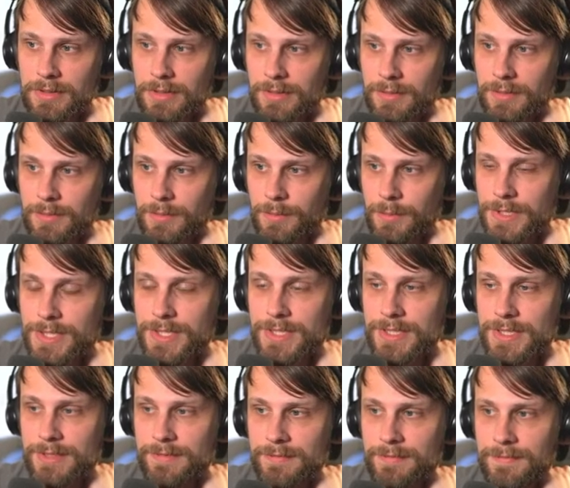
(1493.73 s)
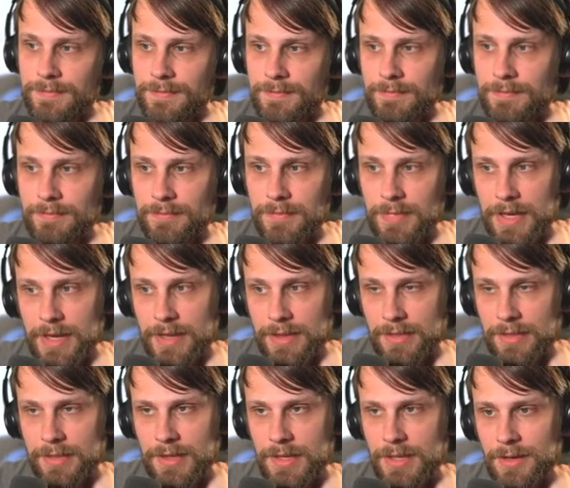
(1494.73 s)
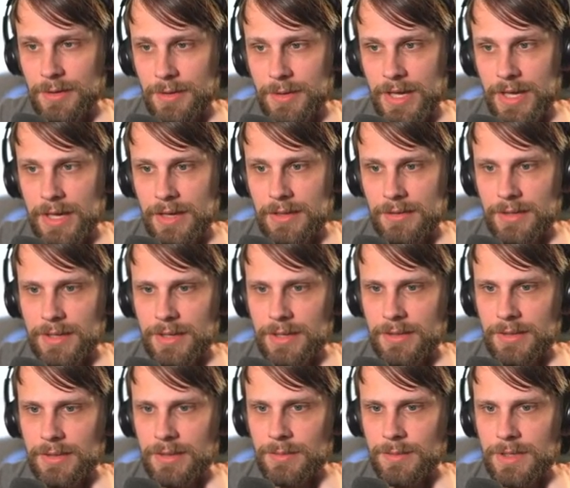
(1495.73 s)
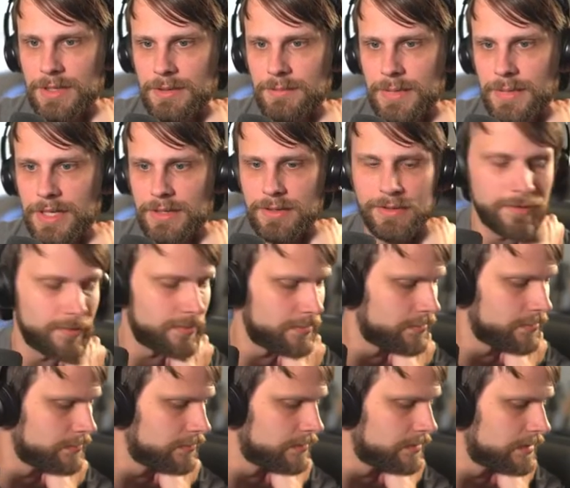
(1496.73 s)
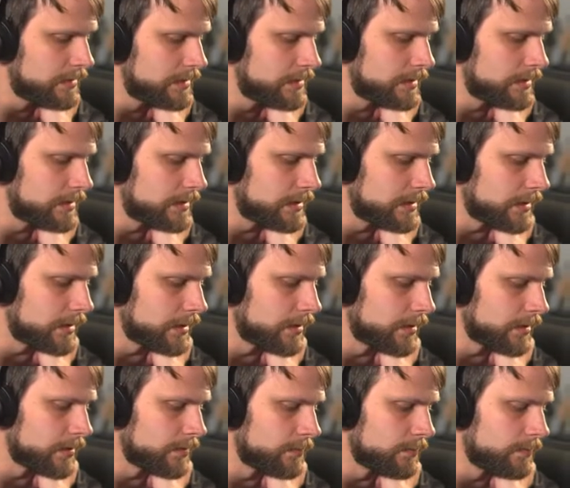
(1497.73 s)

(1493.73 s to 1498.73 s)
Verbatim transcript: which is I think okay. Like, I think we can manage. What?